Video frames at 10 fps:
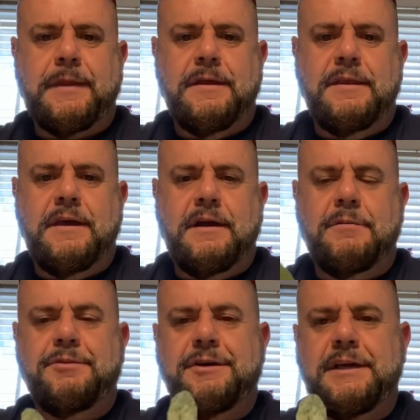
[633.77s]
They
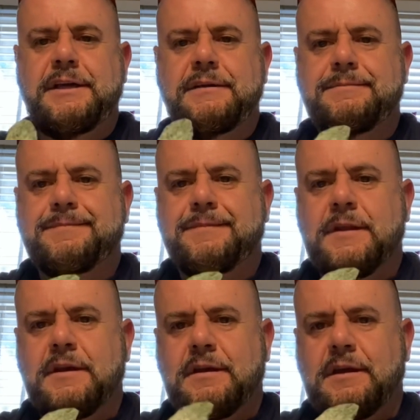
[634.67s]
are pretty
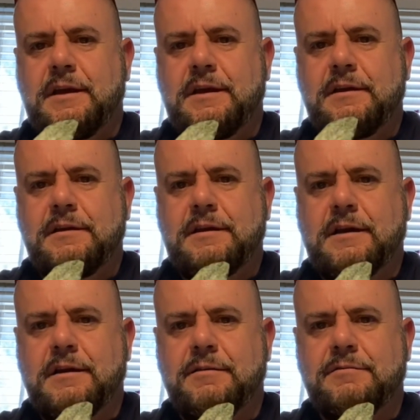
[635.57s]
and
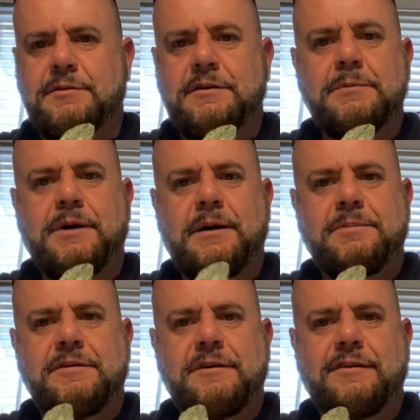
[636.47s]
really
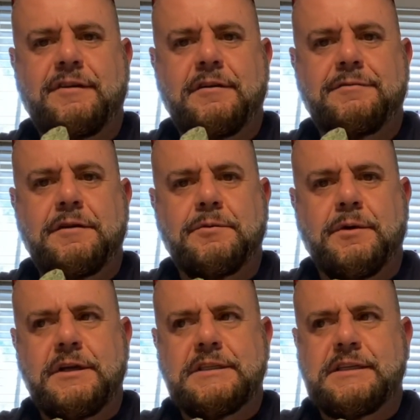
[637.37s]
popular. So if you
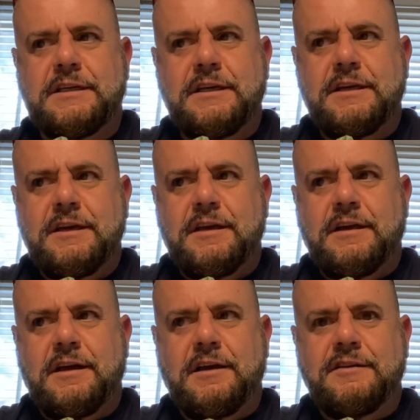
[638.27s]
want
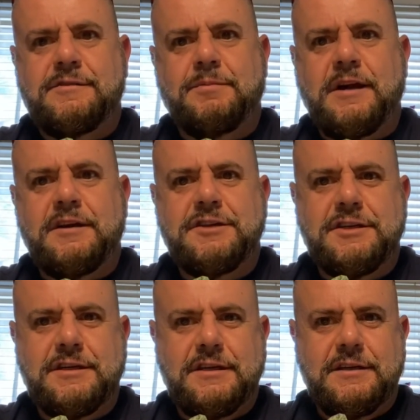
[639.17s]

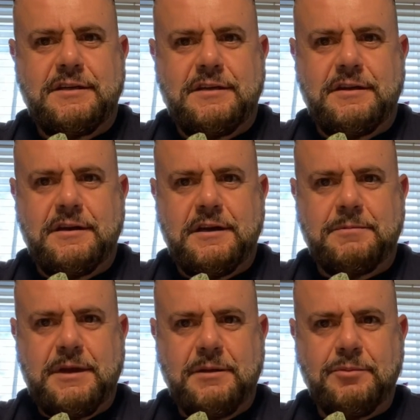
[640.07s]
splash, you're going to
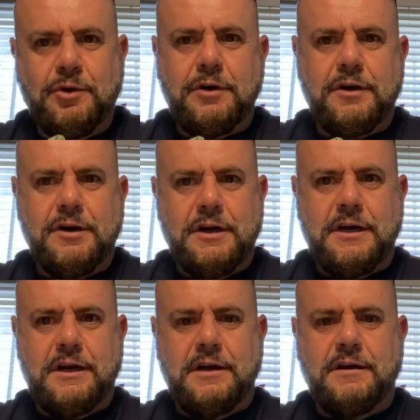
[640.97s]
pay more,
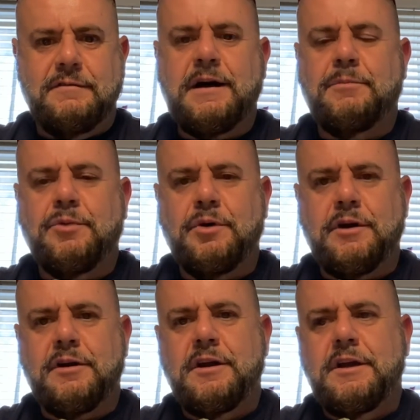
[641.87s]
a lot
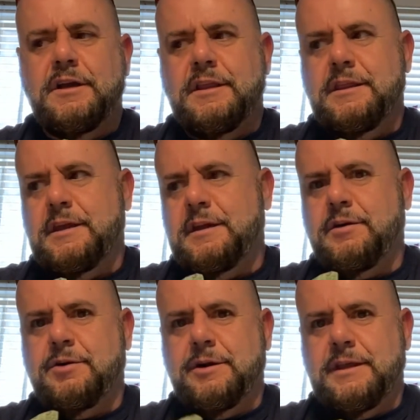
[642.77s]
more than
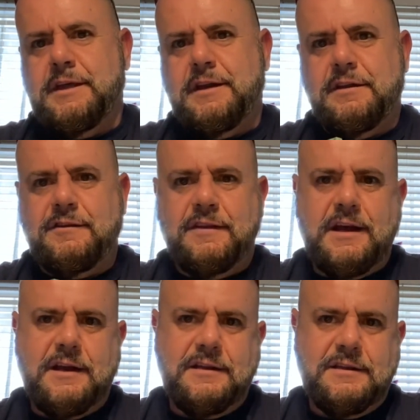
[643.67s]
a Hoya that it's
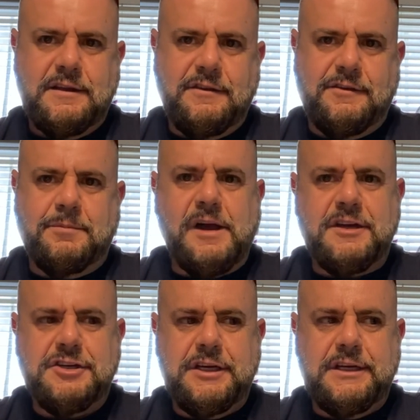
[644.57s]
not as
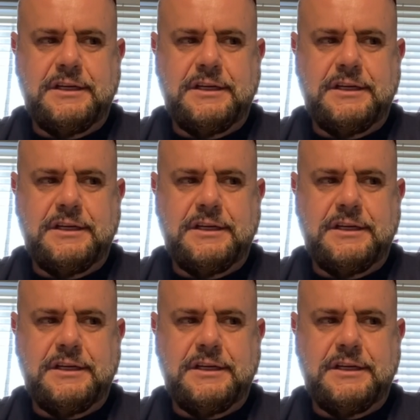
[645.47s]
splashy.